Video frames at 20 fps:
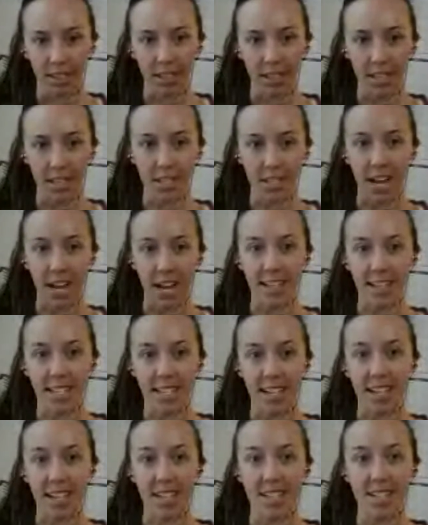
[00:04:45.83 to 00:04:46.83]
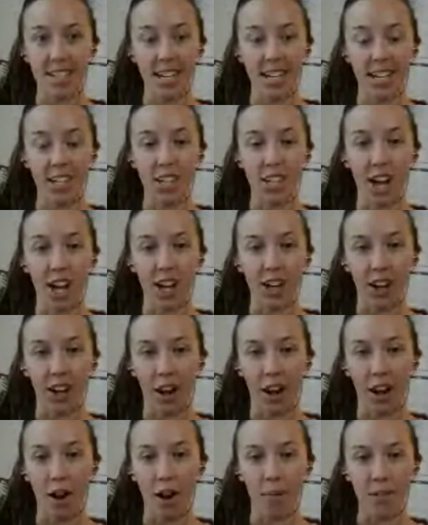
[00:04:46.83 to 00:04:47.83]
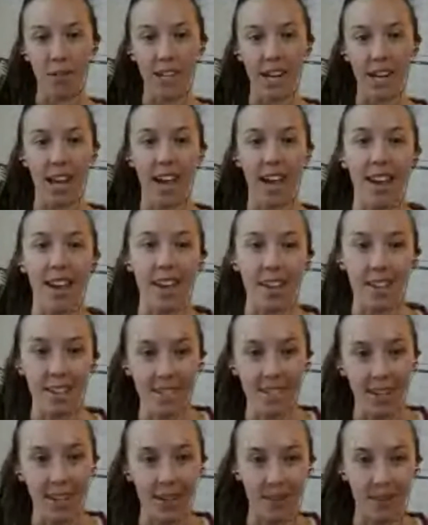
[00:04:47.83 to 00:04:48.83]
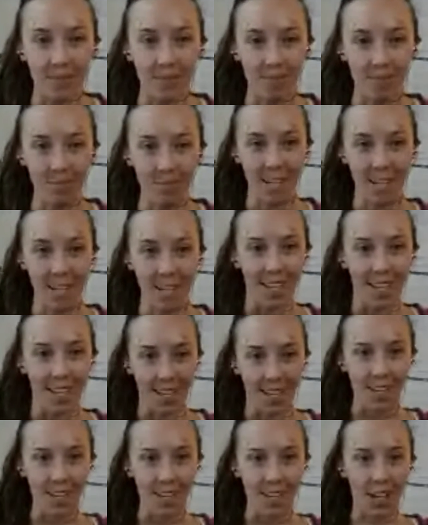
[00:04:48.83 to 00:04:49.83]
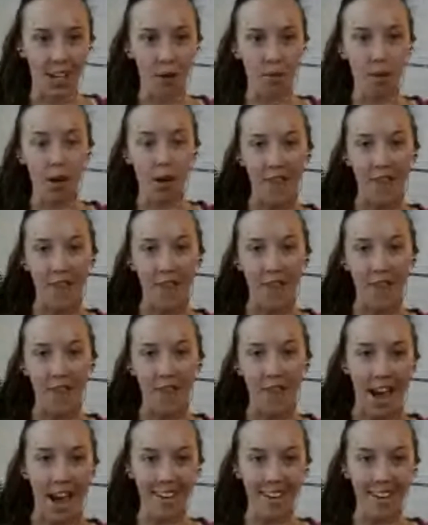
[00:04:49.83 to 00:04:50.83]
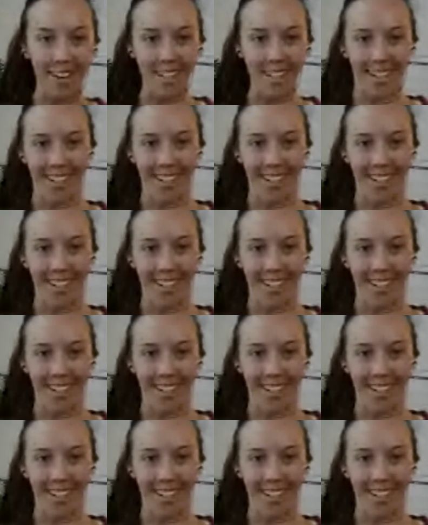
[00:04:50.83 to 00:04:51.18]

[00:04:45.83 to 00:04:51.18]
Leslie has a sick daughter at home today, so just got to work around that.